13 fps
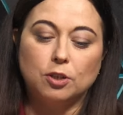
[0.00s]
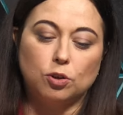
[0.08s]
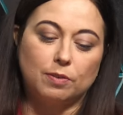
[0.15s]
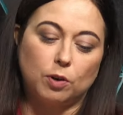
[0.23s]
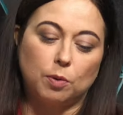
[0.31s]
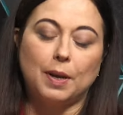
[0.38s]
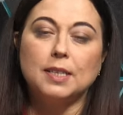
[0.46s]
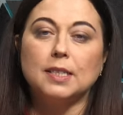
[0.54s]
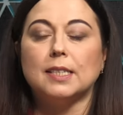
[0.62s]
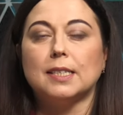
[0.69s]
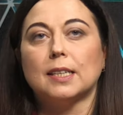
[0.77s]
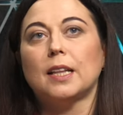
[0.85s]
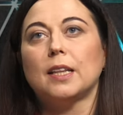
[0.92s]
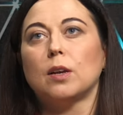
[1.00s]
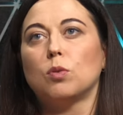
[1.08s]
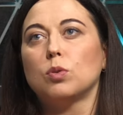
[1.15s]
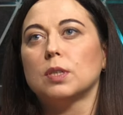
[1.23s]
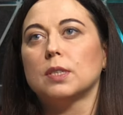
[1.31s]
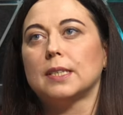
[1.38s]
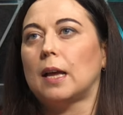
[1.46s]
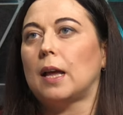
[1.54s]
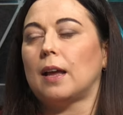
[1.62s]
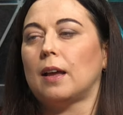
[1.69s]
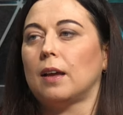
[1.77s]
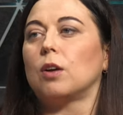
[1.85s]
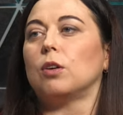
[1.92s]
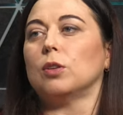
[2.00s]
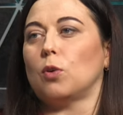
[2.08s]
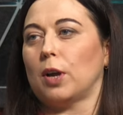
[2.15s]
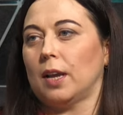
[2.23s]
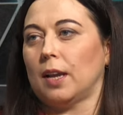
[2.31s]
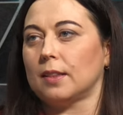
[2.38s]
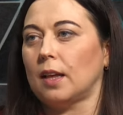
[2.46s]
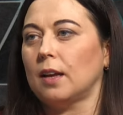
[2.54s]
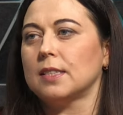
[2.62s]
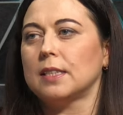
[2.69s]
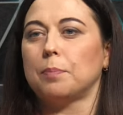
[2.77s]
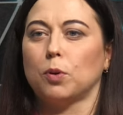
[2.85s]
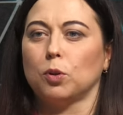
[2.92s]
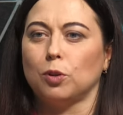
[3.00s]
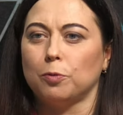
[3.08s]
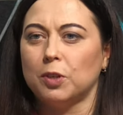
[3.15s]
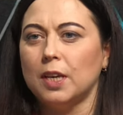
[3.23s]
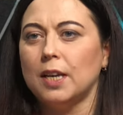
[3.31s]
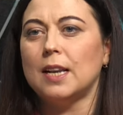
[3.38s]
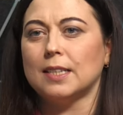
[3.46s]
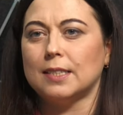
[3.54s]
In the beginning, people thought that this European Green Deal,